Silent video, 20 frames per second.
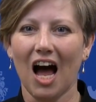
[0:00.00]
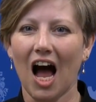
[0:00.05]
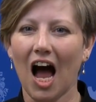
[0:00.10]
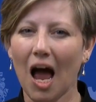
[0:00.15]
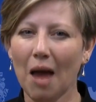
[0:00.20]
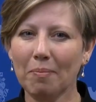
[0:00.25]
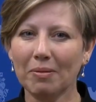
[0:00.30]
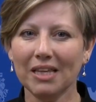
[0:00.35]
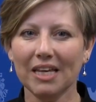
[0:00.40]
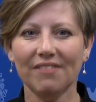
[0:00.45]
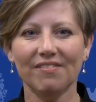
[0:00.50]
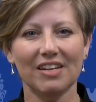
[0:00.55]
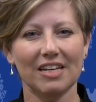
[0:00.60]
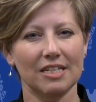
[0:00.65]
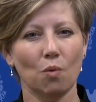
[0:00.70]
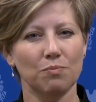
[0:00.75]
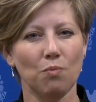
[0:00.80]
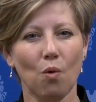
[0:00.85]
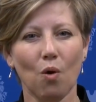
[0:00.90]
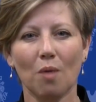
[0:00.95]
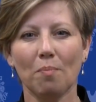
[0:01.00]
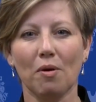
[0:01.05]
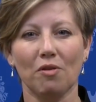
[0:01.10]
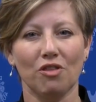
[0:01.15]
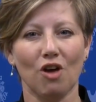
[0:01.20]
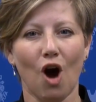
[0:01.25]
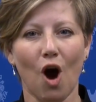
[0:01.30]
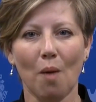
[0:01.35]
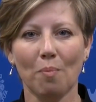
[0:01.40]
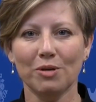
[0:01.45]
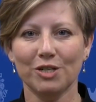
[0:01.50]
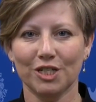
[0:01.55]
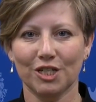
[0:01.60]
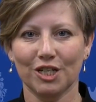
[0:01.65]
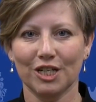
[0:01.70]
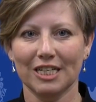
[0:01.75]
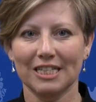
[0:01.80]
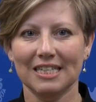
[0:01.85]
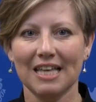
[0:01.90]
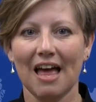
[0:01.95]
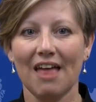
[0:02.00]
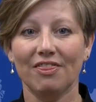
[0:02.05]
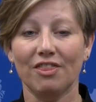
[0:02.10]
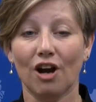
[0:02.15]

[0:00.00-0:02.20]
I believe it is more about the opportunities